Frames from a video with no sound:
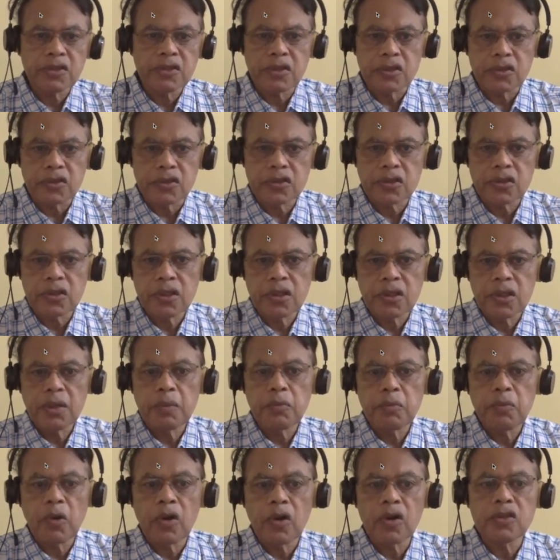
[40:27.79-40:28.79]
cysts.
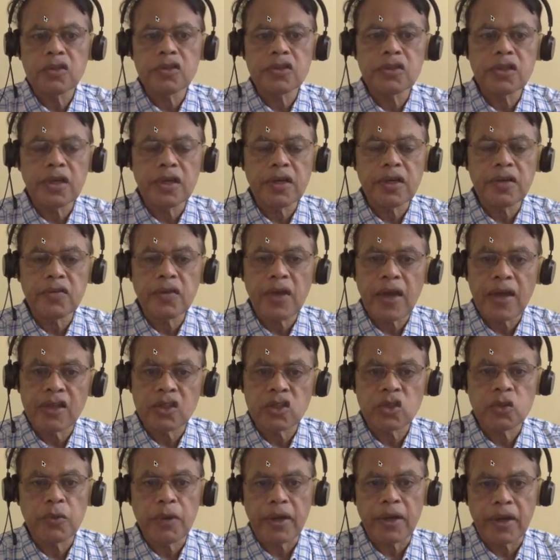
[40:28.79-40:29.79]
Polycystic disease
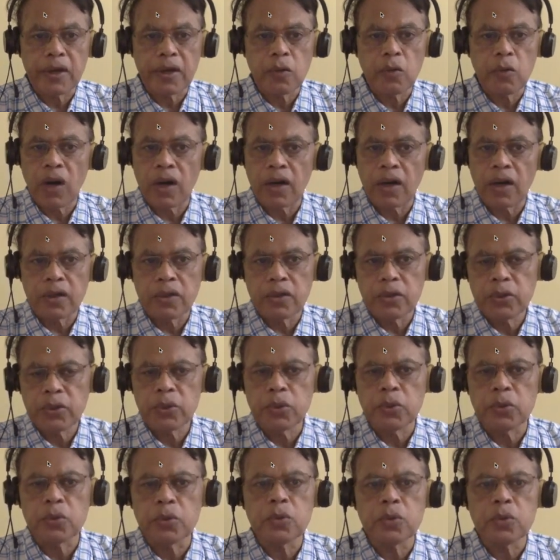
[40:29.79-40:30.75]
elsewhere. One, two.